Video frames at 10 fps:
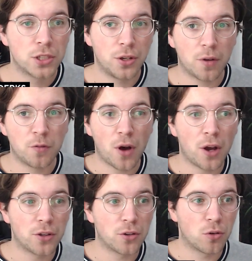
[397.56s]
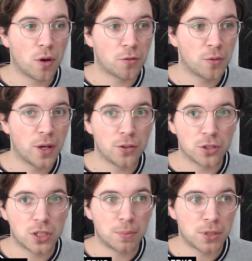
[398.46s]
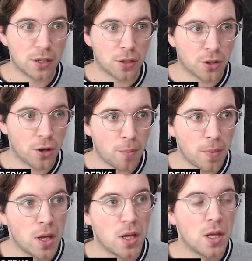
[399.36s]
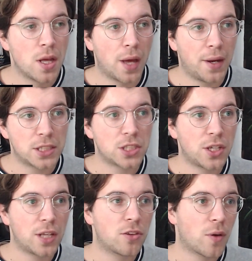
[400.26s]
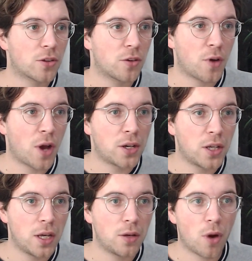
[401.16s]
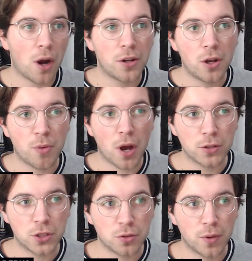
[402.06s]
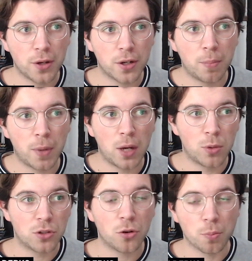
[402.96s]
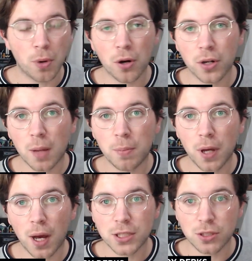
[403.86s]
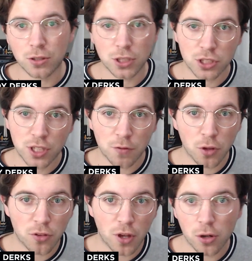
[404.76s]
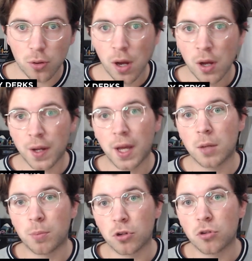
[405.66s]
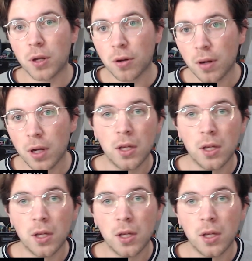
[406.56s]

So you can find it on graphql.stepsend.com. And this is an interactive IDE right in your browser where you can play with third-party APIs such as dev.toe, GitHub, or Twitter.